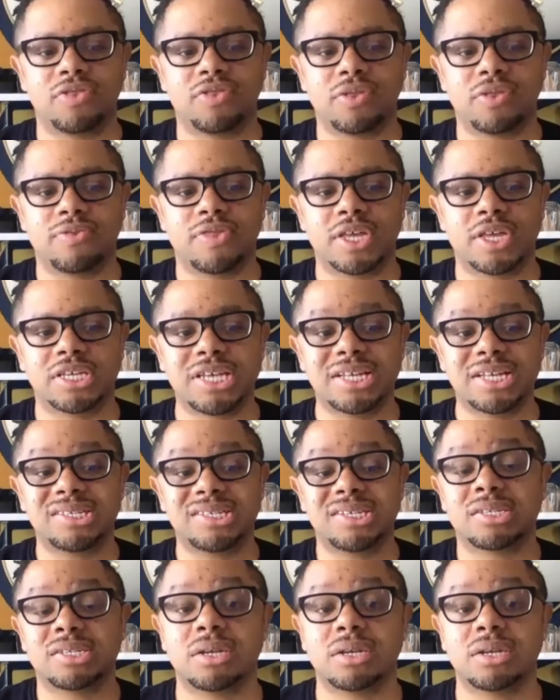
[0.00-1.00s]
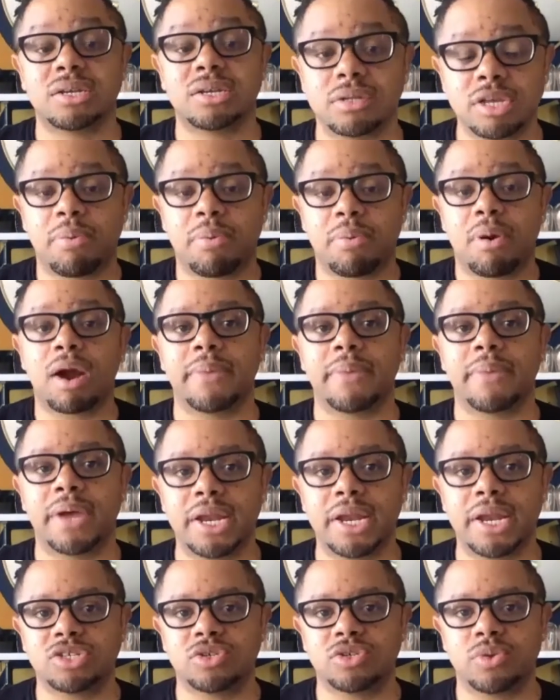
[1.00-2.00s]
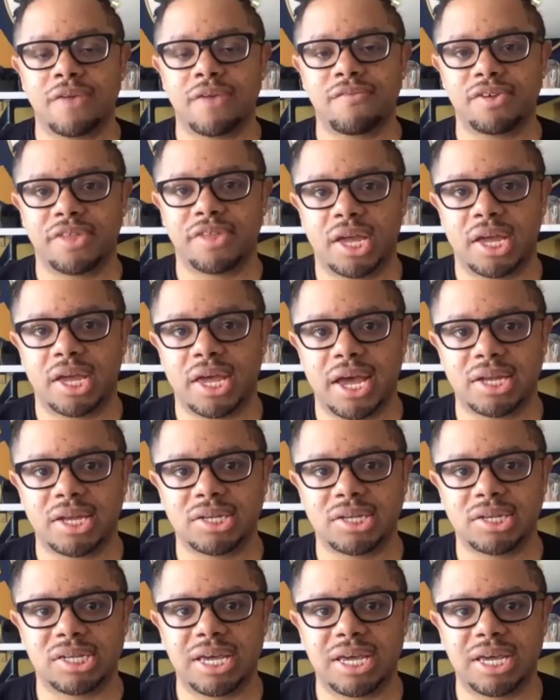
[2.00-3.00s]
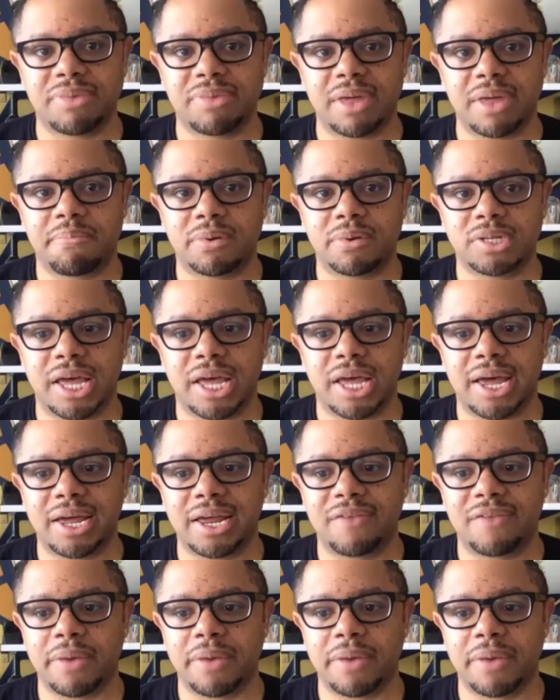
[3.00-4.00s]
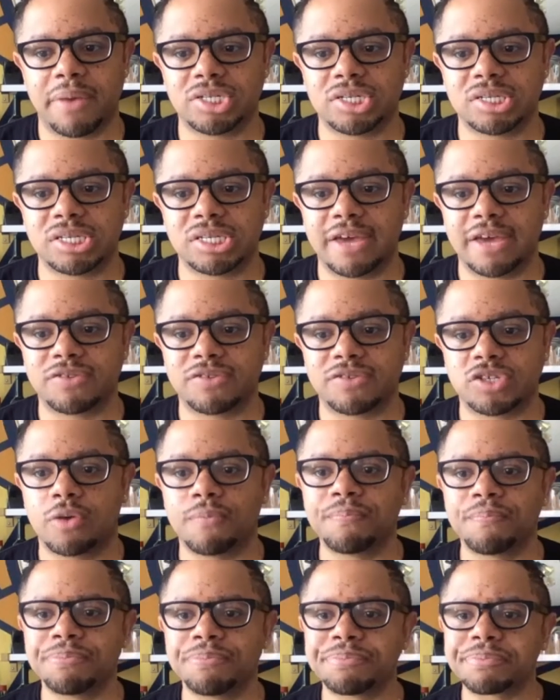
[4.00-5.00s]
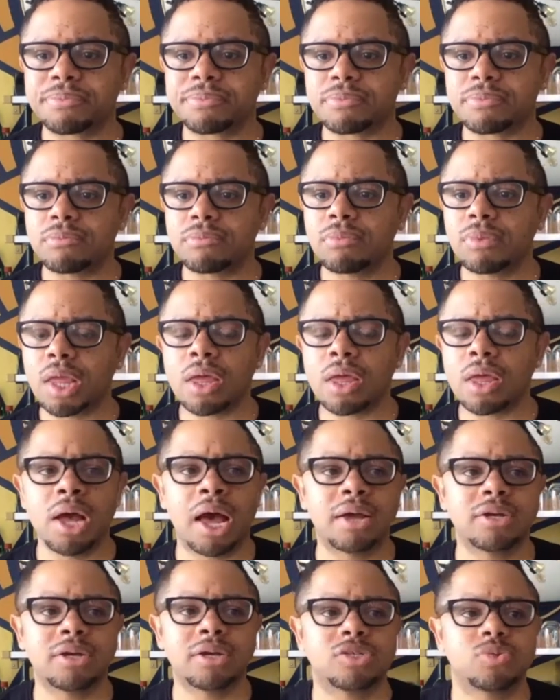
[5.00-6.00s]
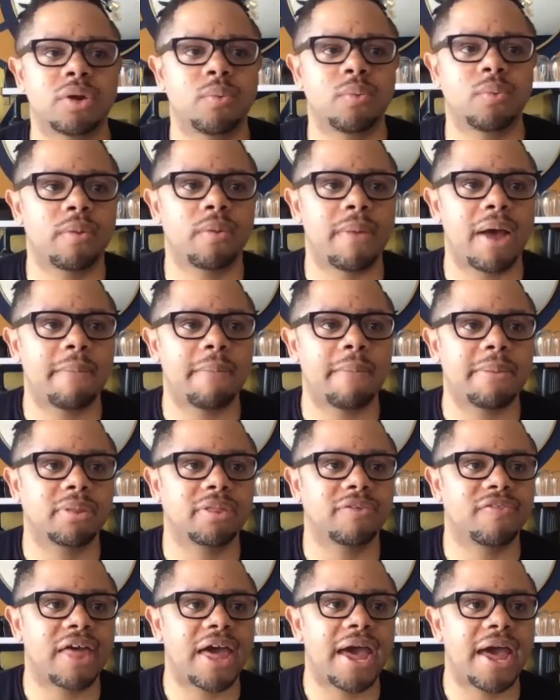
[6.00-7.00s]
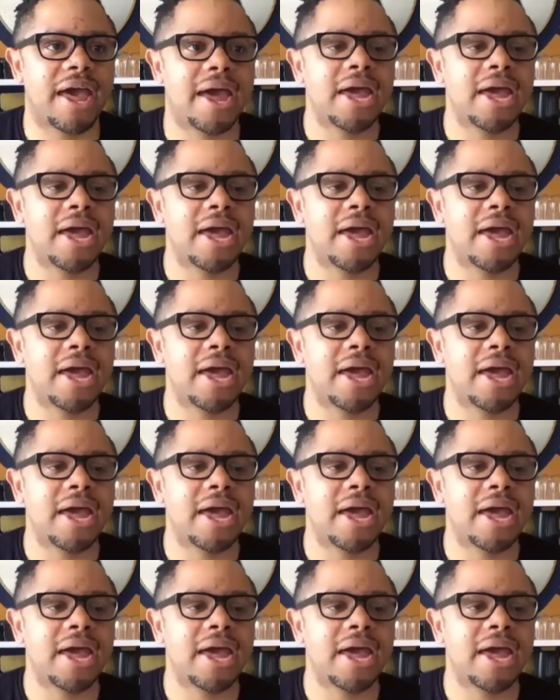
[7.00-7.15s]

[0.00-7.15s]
the Census Department is doing everything it can to keep that information safe. So I just want to remind people of that.